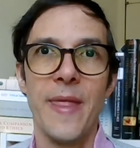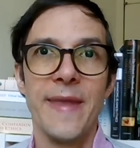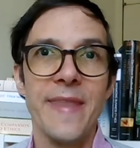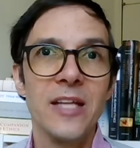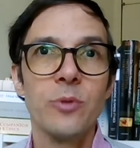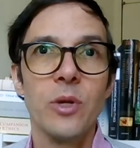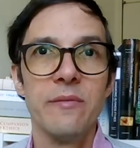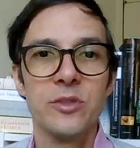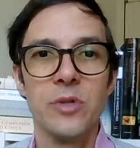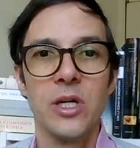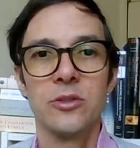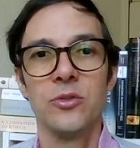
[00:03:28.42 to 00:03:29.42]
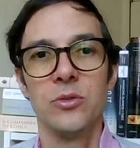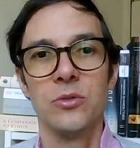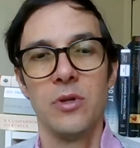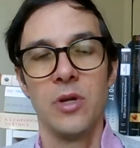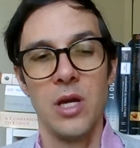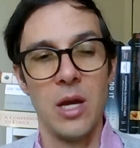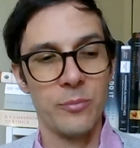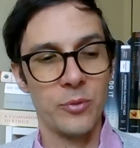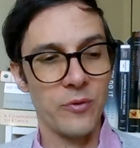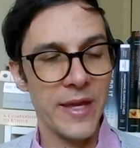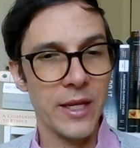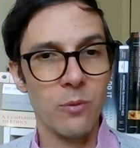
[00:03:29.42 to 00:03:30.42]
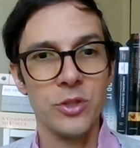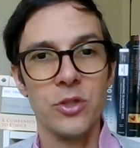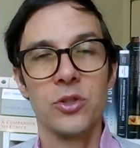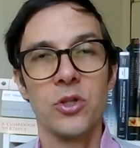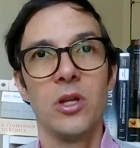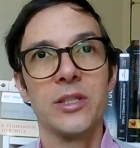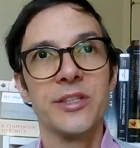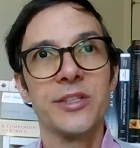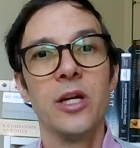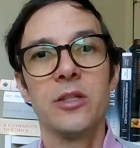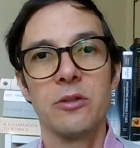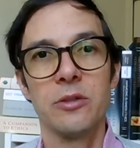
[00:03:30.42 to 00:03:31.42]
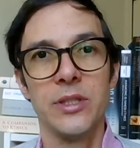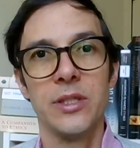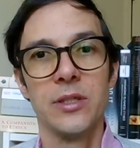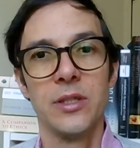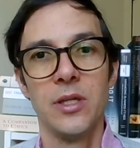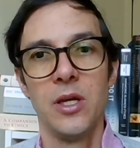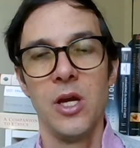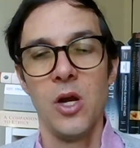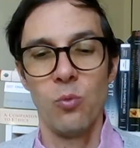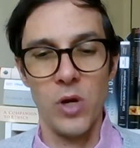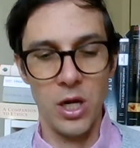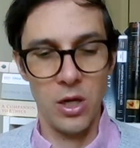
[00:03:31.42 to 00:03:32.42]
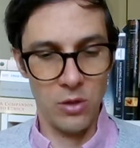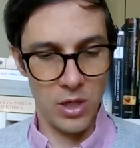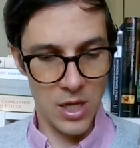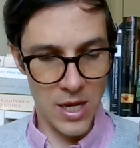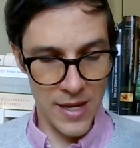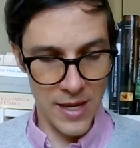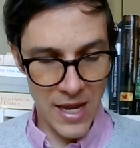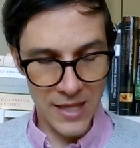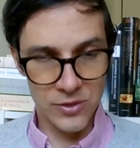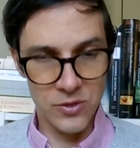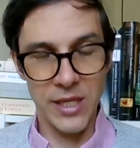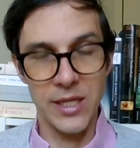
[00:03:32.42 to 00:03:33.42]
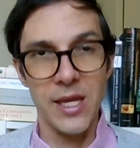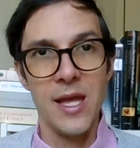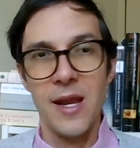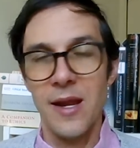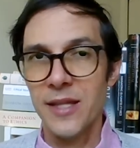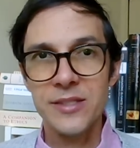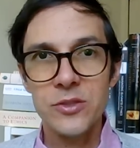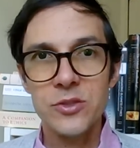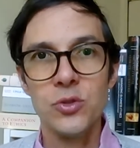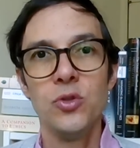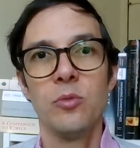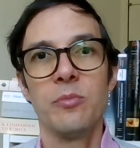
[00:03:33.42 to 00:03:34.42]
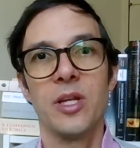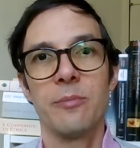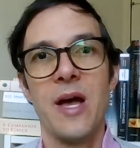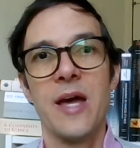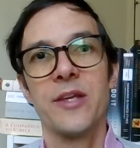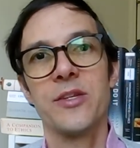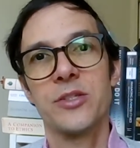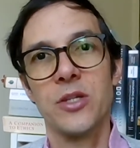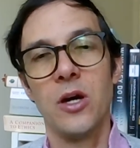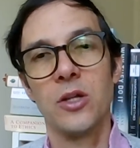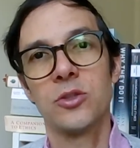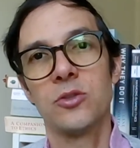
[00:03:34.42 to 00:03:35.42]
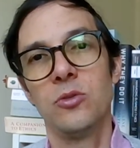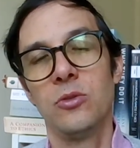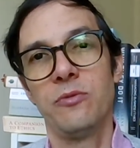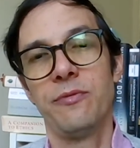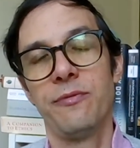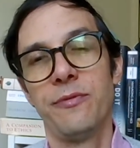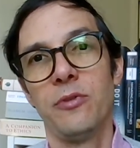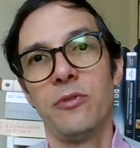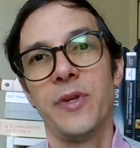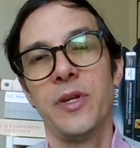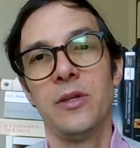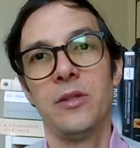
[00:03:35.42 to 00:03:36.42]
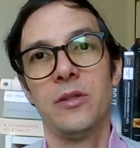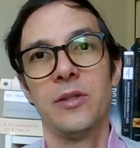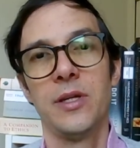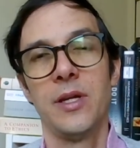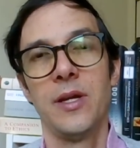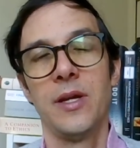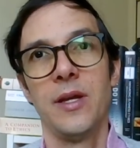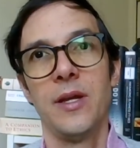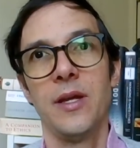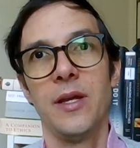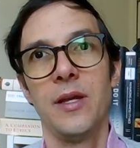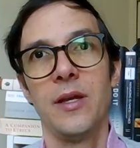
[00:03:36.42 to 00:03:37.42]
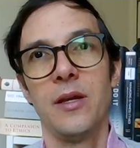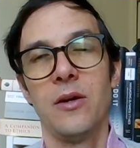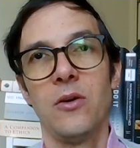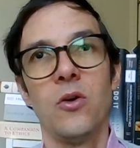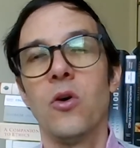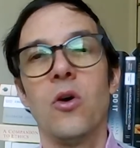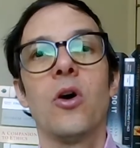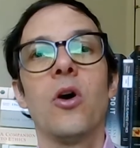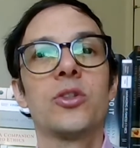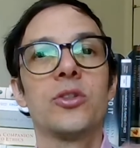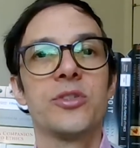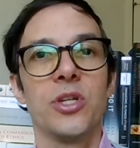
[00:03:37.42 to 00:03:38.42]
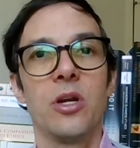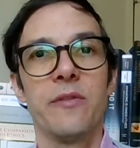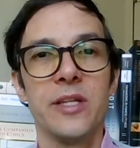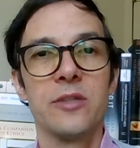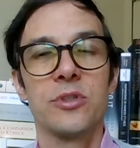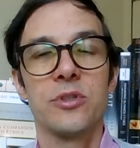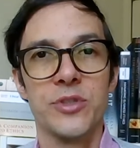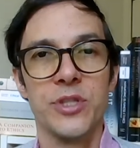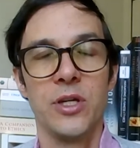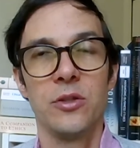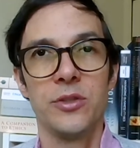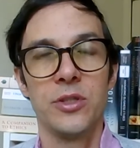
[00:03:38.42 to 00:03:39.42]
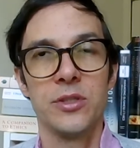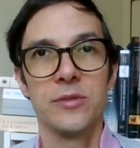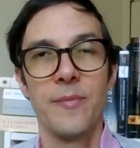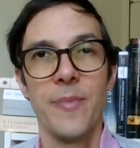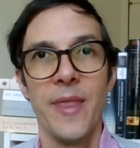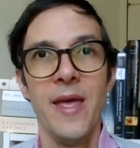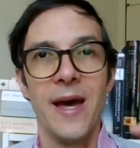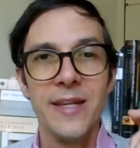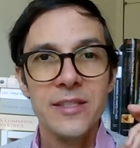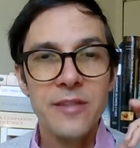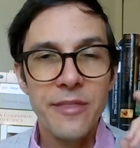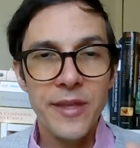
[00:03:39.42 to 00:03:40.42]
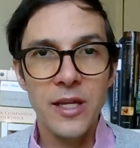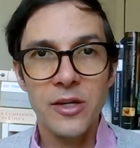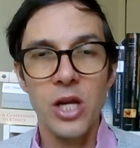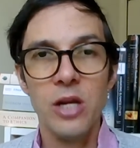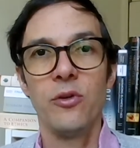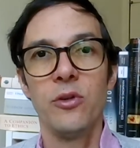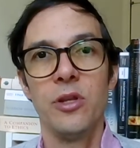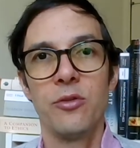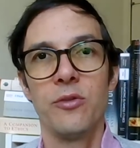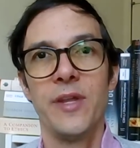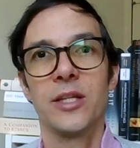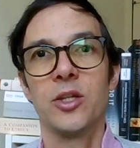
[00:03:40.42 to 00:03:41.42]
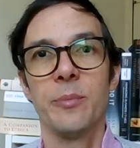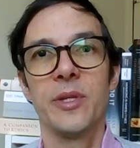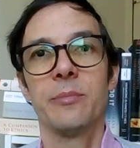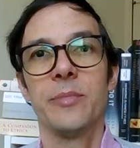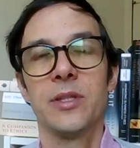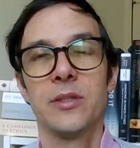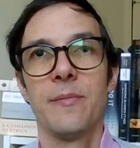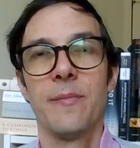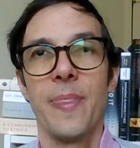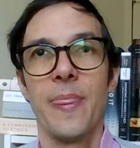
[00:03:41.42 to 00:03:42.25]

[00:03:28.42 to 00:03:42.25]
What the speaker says: And that's what I've been trying to do. I'm providing what you could call an internal critique, where I ask, okay, let's assume that managers ought to fulfill or ought to serve the interests of shareholders. And let's think carefully through that commitment.